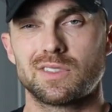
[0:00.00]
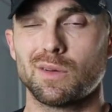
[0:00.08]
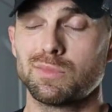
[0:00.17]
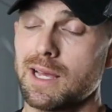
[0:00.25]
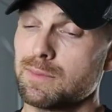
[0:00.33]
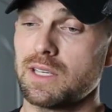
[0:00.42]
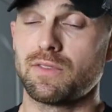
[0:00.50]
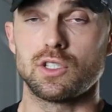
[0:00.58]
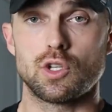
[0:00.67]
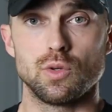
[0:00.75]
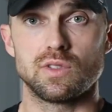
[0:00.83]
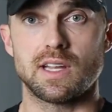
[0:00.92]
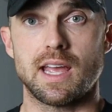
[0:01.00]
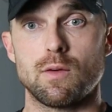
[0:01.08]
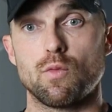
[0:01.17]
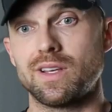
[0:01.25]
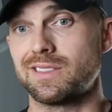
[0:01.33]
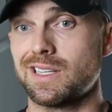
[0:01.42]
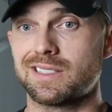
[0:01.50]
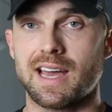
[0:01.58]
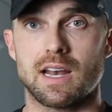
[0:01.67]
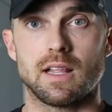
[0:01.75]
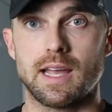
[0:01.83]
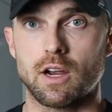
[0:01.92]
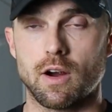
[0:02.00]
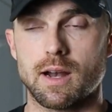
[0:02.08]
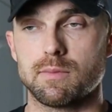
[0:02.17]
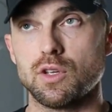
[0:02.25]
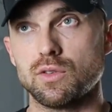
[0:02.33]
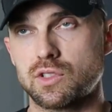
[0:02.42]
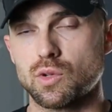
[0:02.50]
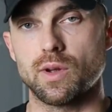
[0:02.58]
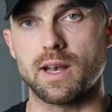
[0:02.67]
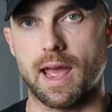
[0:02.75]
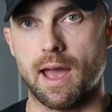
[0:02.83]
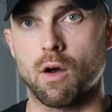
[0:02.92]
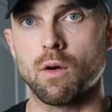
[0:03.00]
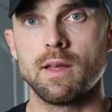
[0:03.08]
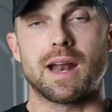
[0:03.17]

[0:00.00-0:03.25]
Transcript: Sometimes even Tuesday and Wednesday's kind of like, all right, I'm used to it now.